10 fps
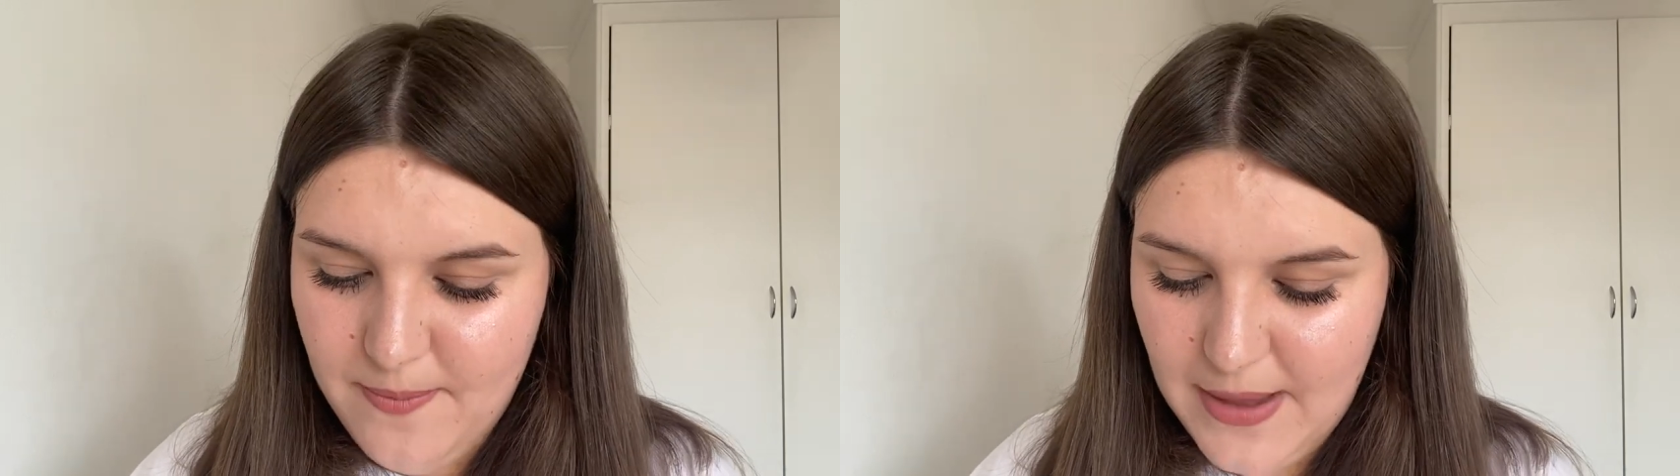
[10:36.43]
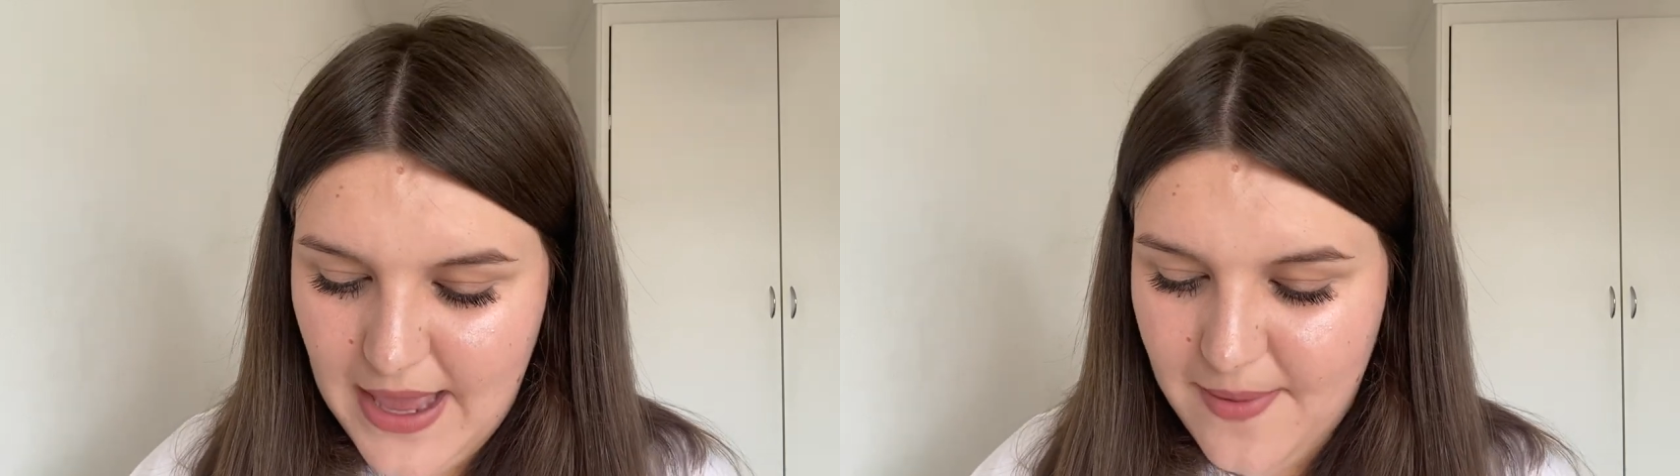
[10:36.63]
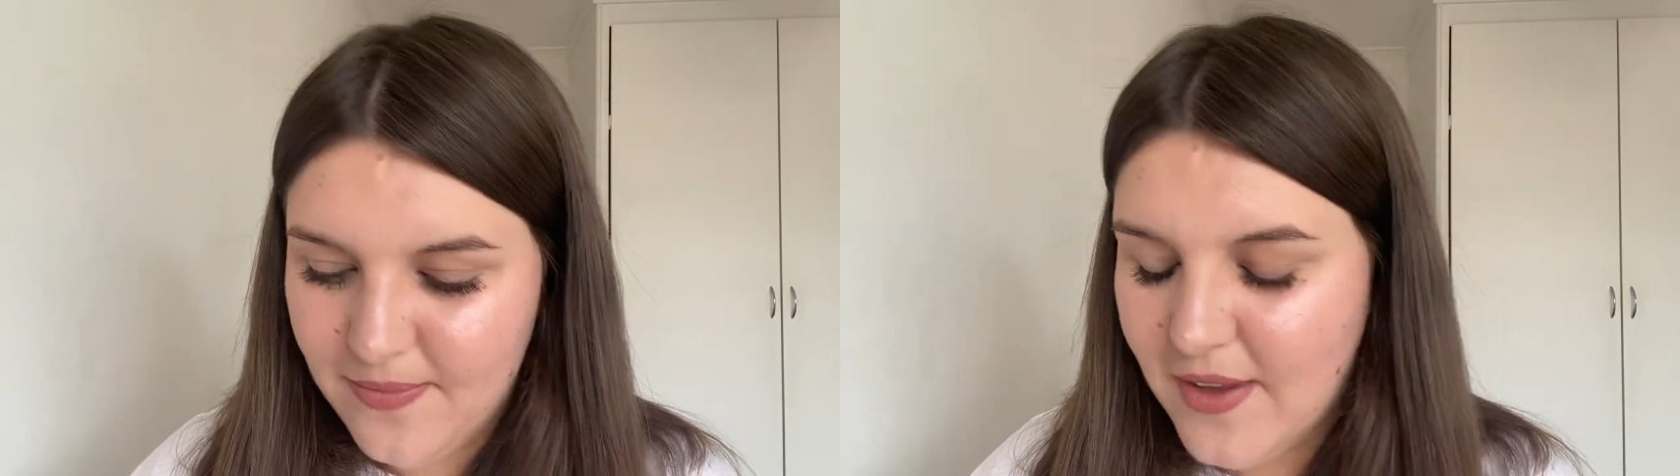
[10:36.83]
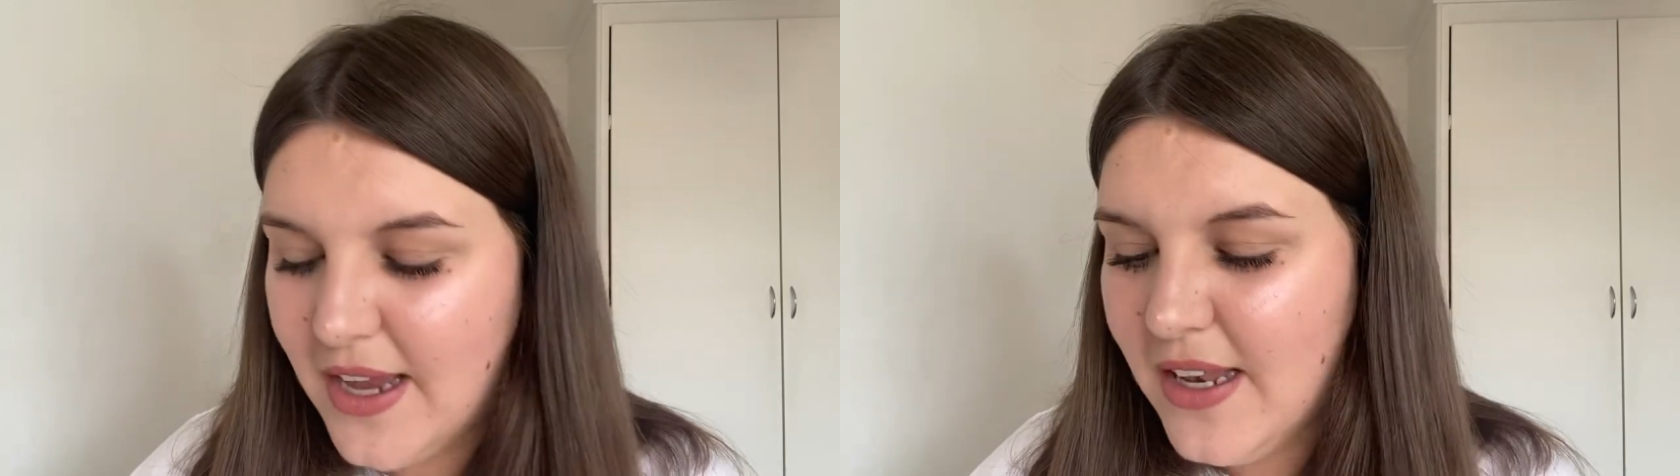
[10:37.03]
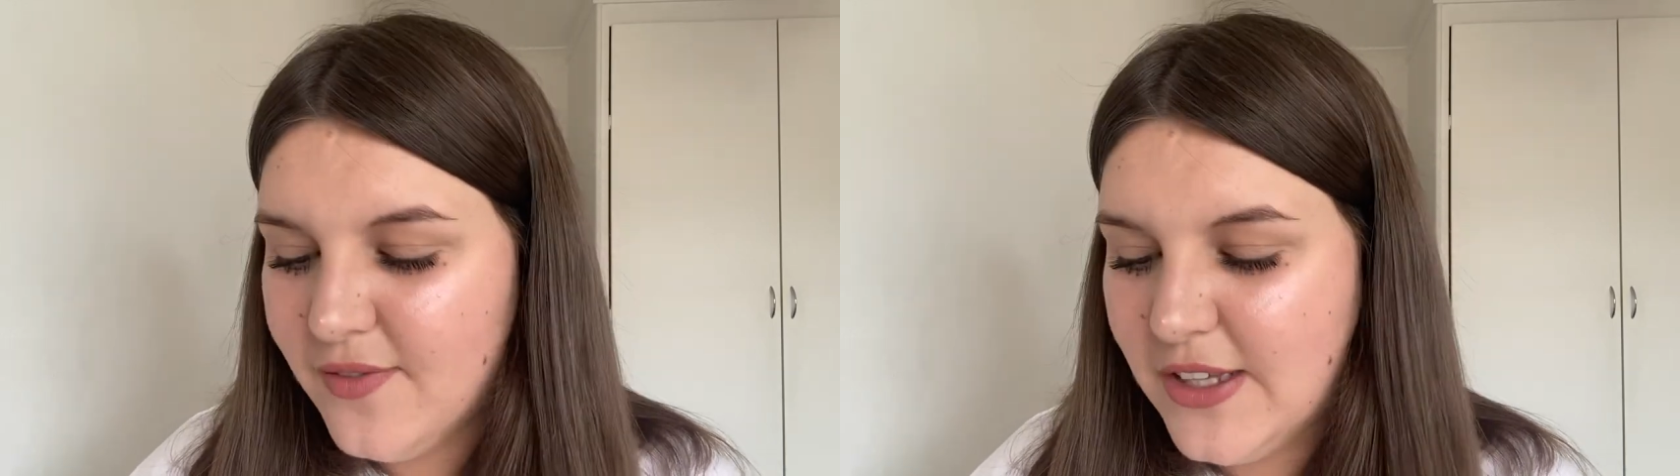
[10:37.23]
But yeah,
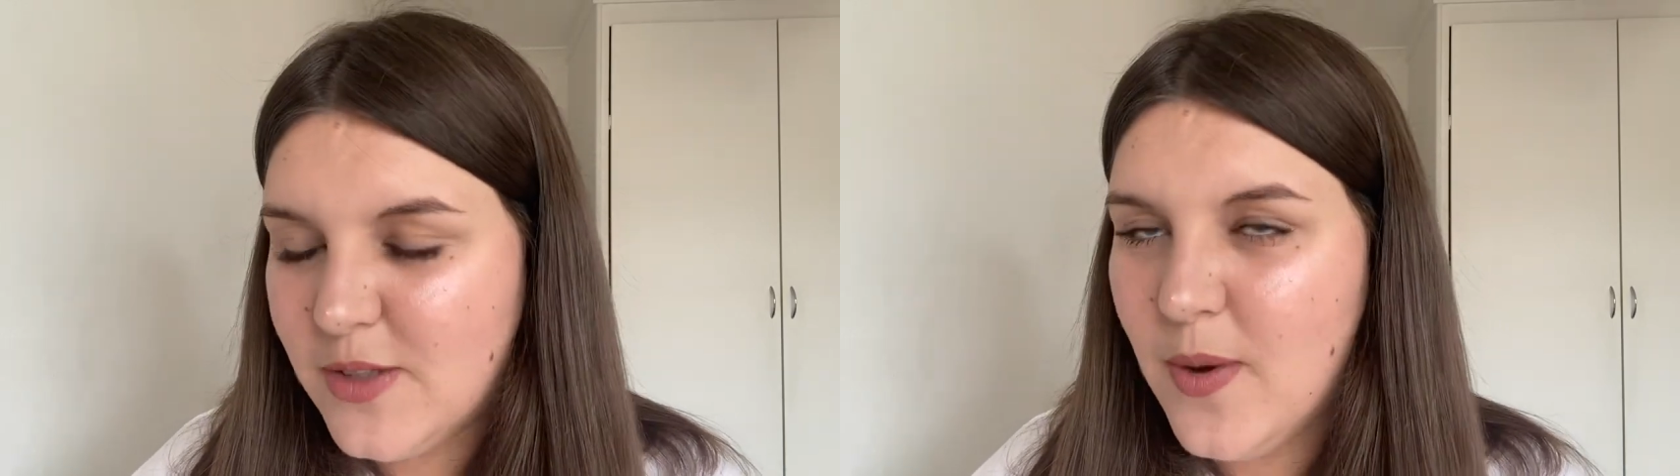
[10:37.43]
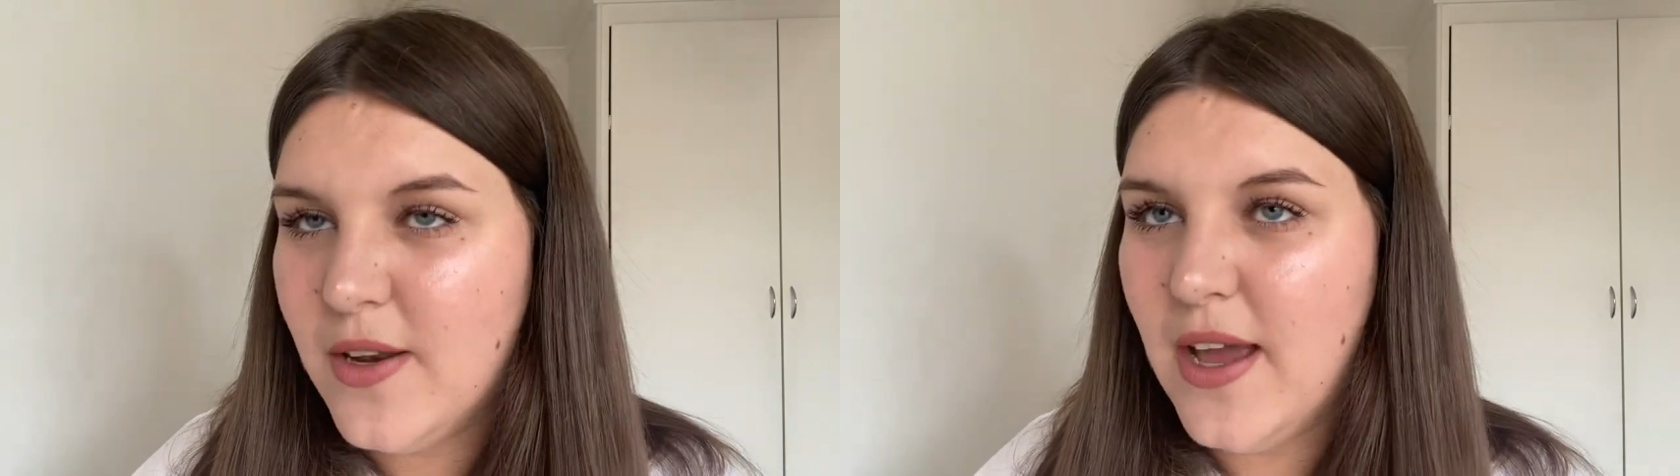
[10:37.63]
I love this one.